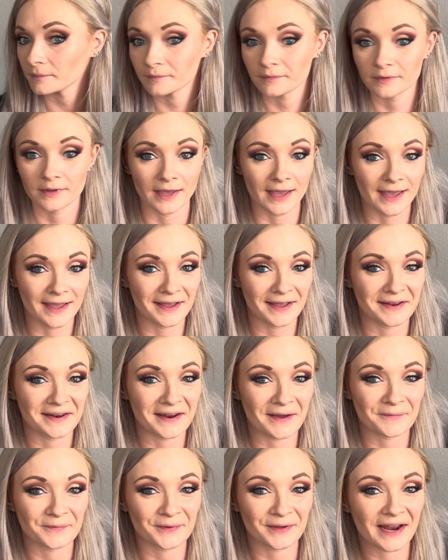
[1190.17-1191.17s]
Okay, and now
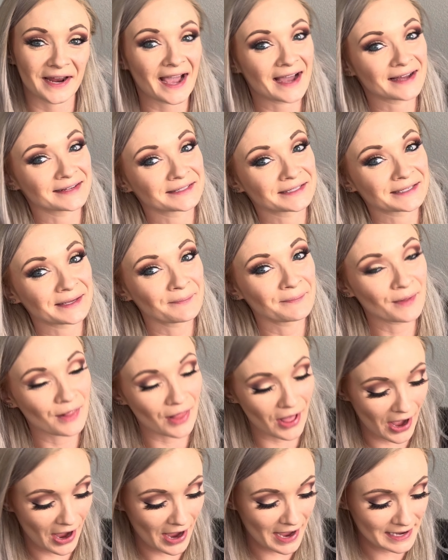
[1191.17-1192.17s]
I'm gonna add some
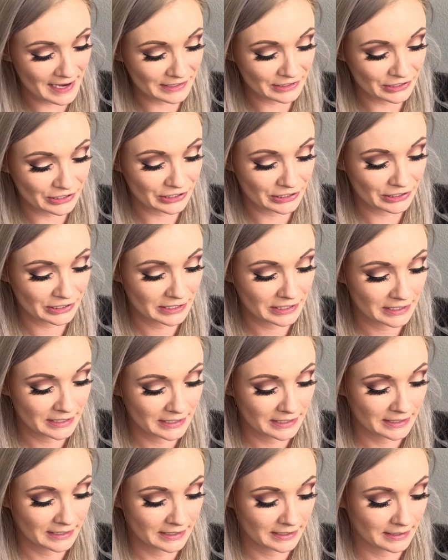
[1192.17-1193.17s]
blush.
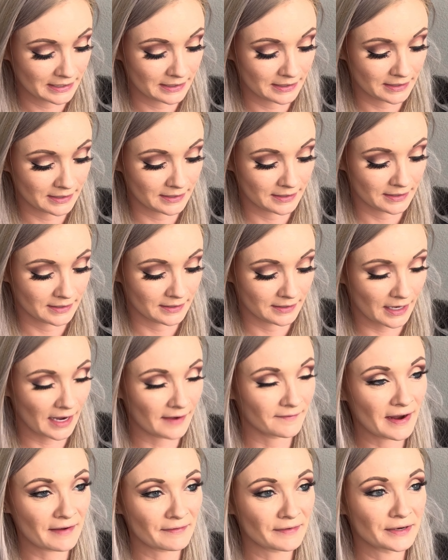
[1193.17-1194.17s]
I've
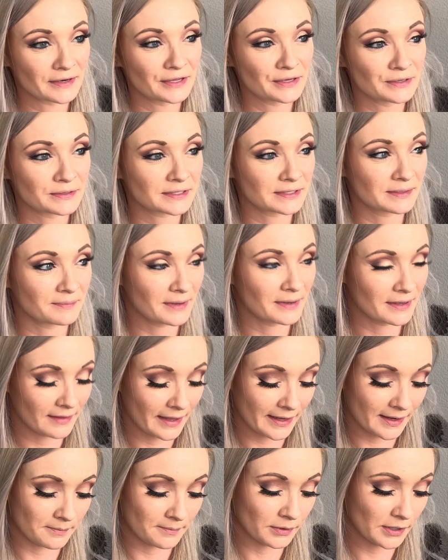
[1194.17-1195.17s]
never used to be
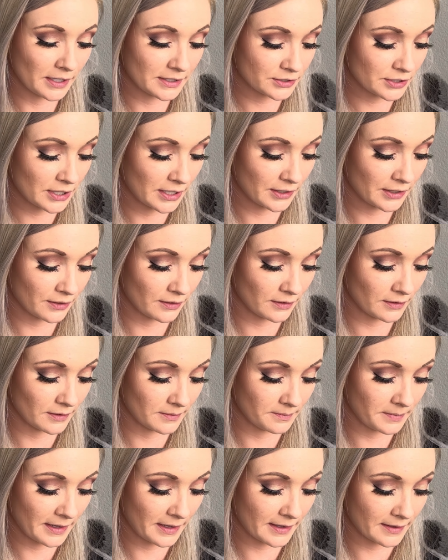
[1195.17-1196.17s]
like a blush kind of girl,
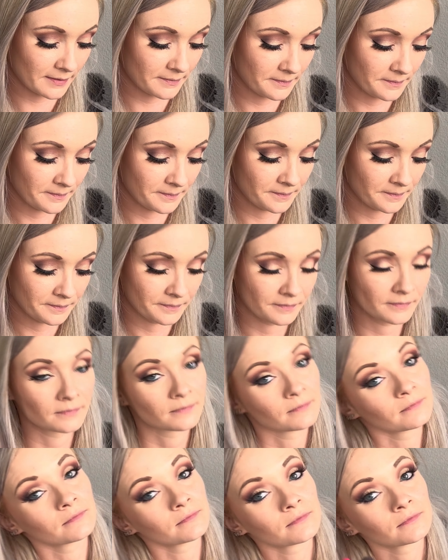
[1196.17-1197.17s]
but
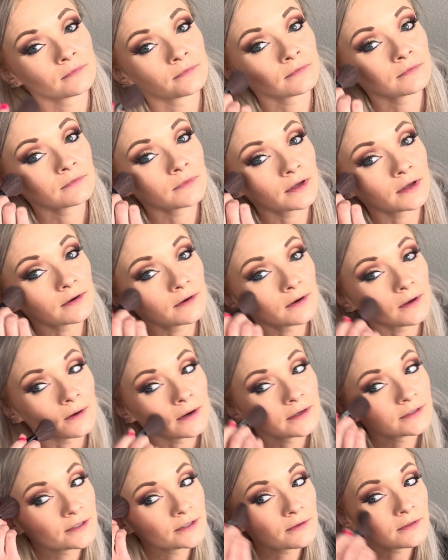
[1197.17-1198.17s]
I don't know. I
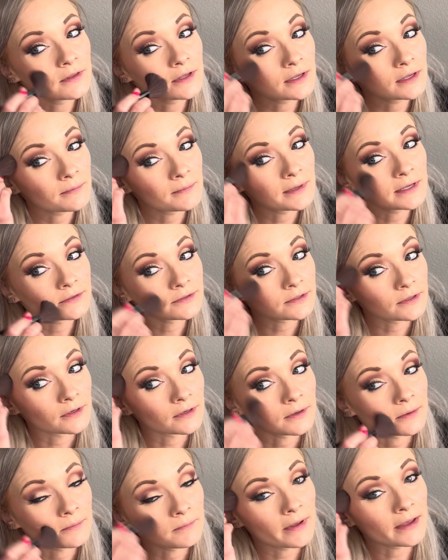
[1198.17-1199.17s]
do think it makes
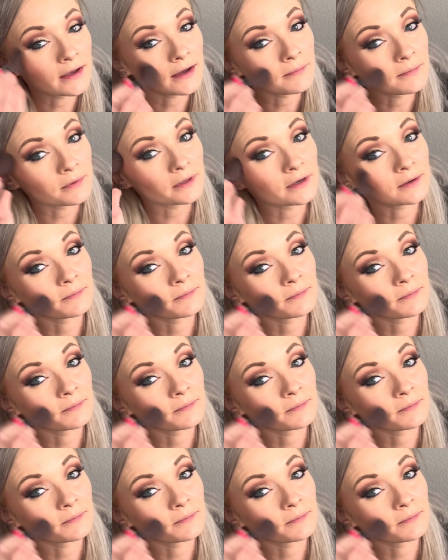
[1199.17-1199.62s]
your makeup look